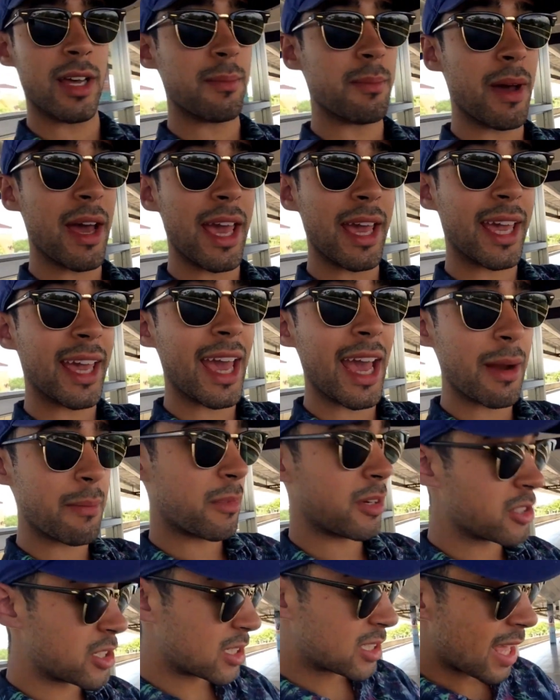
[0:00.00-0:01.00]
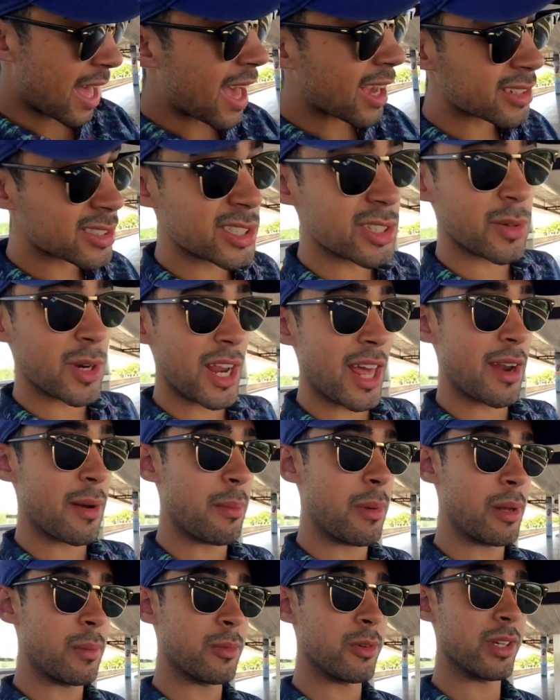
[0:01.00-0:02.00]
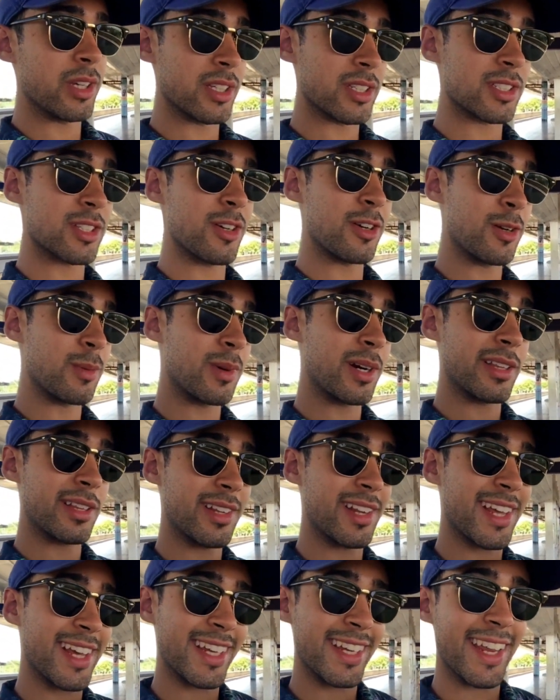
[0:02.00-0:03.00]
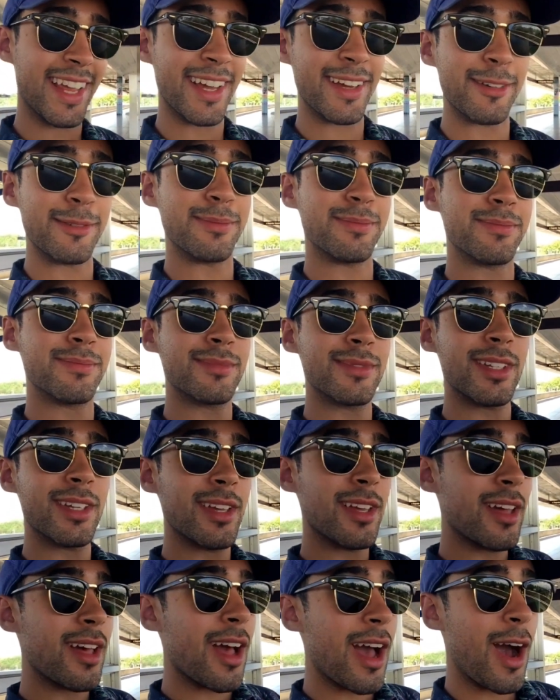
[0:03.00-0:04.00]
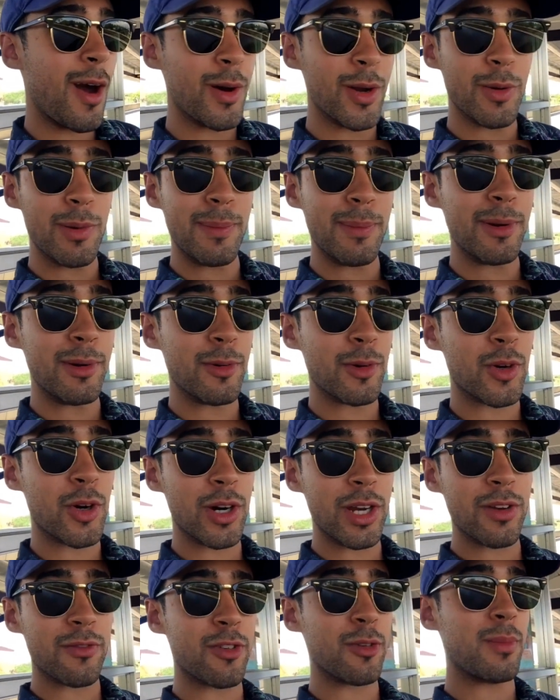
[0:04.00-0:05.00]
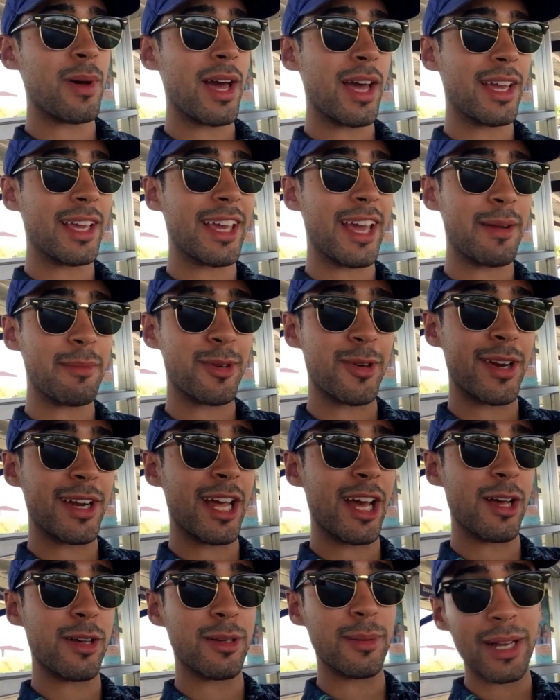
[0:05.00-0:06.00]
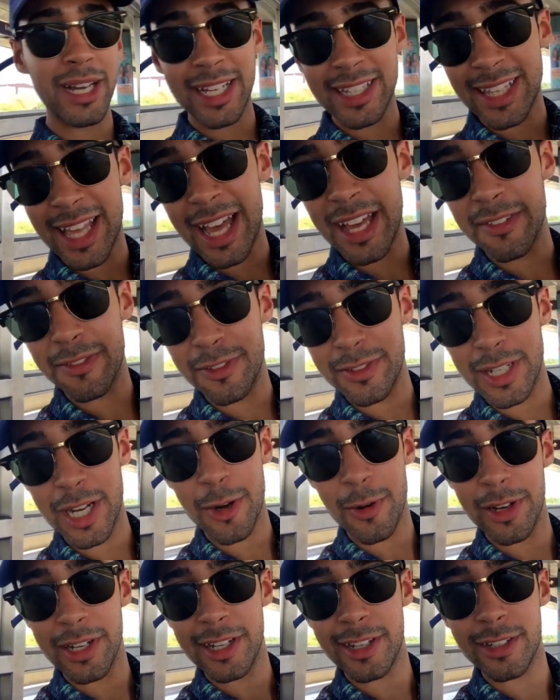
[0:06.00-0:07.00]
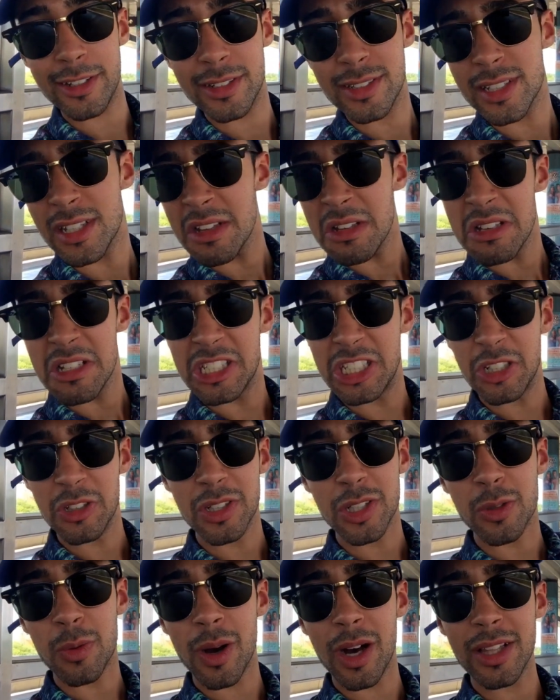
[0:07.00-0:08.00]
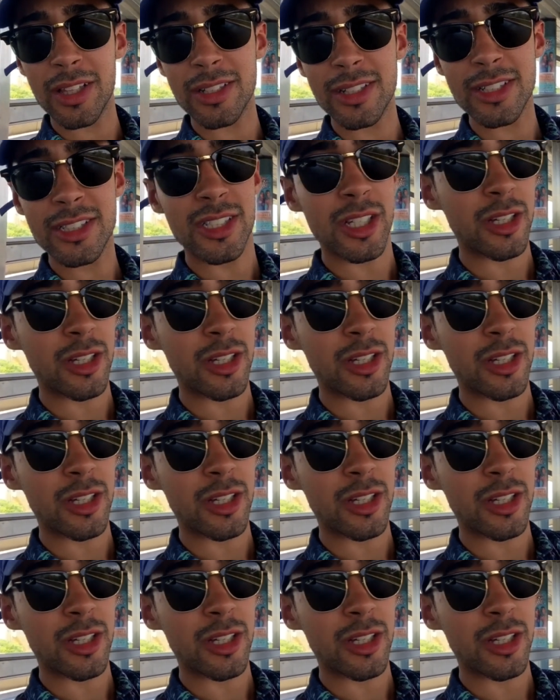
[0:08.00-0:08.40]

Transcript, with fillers: and my camera just actually ran out of memory. So I'm kind of like damn. I would have been recording from my camera right now. I got the iPhone out right now. Still good quality,